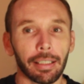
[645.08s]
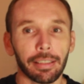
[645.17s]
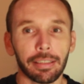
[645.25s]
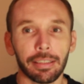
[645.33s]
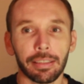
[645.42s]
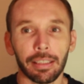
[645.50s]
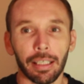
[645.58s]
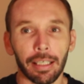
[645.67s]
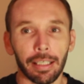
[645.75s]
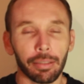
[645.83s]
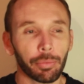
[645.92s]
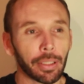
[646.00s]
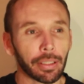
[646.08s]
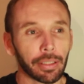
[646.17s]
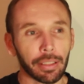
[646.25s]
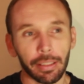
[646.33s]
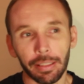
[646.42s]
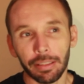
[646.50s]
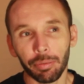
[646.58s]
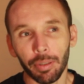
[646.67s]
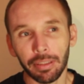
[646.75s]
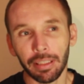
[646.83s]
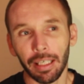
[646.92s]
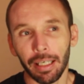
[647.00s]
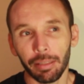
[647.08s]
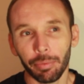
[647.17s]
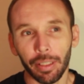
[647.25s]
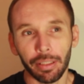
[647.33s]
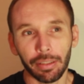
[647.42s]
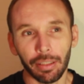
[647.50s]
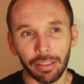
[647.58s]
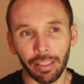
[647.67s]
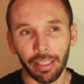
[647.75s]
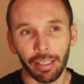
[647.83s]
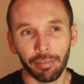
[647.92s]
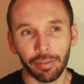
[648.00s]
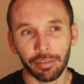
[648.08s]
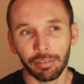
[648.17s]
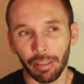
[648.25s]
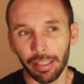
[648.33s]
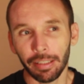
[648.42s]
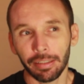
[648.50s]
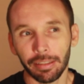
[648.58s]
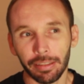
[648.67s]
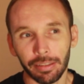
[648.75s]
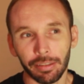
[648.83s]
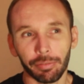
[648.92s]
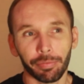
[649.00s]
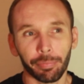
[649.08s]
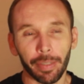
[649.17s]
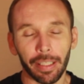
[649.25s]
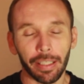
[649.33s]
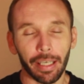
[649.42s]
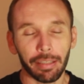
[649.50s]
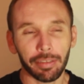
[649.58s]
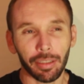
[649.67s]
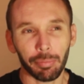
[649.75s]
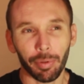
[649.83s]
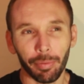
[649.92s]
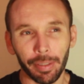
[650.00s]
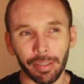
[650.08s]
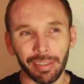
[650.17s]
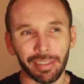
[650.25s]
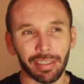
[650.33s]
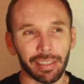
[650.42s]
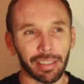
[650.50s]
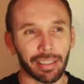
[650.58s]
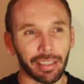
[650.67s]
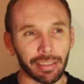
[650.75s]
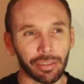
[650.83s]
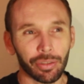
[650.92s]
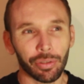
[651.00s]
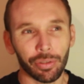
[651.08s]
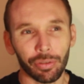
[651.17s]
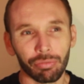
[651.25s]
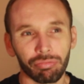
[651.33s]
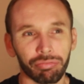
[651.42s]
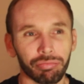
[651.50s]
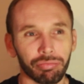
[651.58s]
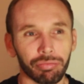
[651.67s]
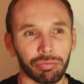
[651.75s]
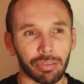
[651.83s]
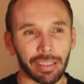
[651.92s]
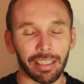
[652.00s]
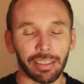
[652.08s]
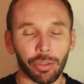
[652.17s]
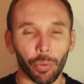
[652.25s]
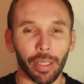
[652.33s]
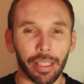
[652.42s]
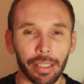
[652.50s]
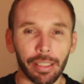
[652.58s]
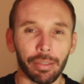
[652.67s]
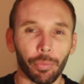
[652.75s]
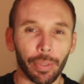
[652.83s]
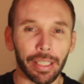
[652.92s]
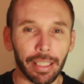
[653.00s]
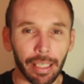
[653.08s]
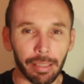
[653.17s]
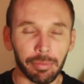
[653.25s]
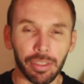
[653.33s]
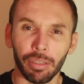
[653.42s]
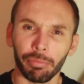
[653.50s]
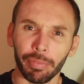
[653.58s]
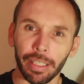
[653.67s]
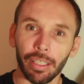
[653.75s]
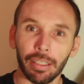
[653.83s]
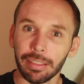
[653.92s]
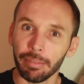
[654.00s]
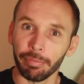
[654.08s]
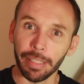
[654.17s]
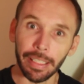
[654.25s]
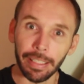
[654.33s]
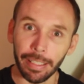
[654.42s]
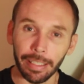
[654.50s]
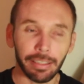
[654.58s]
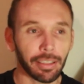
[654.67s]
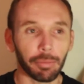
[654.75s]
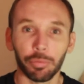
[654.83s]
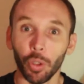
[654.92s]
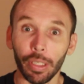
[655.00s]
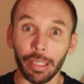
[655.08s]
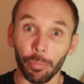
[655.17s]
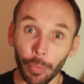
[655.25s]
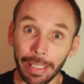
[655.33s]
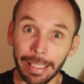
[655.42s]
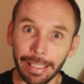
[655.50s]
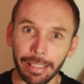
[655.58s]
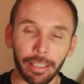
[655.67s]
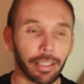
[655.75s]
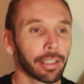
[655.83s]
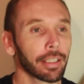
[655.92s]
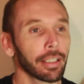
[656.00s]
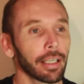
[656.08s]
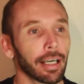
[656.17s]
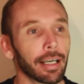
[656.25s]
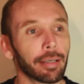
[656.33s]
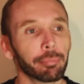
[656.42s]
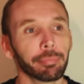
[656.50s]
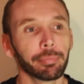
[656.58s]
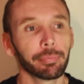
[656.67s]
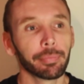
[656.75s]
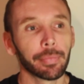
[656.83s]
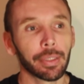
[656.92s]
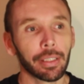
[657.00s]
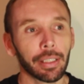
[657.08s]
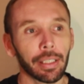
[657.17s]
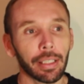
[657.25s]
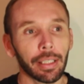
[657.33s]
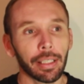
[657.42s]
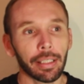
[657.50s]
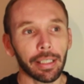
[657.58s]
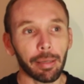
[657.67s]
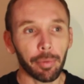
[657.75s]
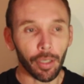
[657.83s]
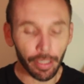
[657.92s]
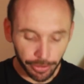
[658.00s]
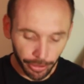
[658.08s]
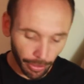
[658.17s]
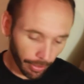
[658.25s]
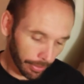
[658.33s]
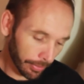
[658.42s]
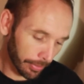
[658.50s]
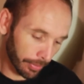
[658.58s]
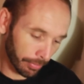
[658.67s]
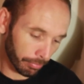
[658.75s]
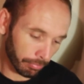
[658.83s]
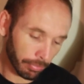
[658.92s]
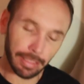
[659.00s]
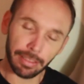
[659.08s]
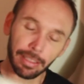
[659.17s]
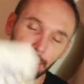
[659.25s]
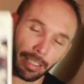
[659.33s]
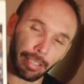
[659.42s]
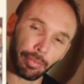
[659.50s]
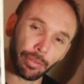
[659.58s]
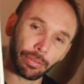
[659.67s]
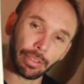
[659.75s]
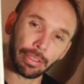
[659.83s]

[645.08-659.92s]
This is a hard one. This was a hard one. I don't have a great deal of Vita games. I've got probably nearly 20 Wii games. Not Vita, I said Vita then. I'm talking Wii. Yeah, but I chose Resident Evil,